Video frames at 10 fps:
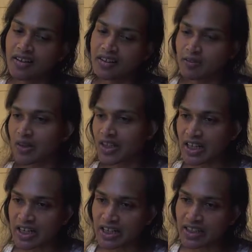
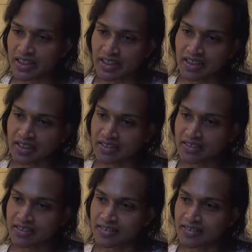Spontaneous.
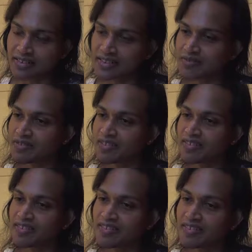Didn't
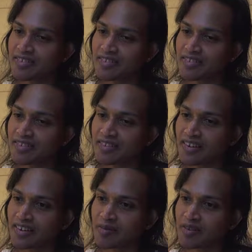even
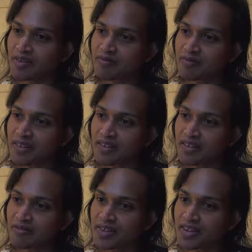think about making
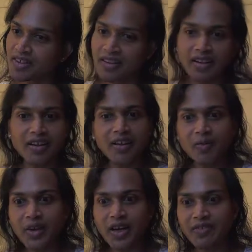a vlog,
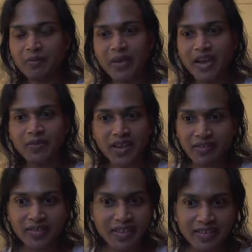but I haven't made one
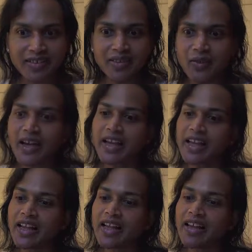of these in a while,
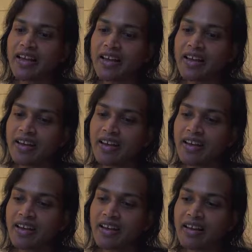so
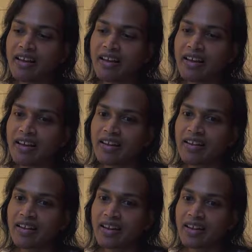
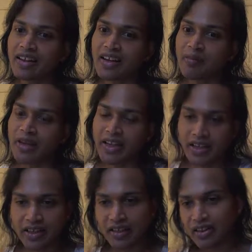I thought I'd make it.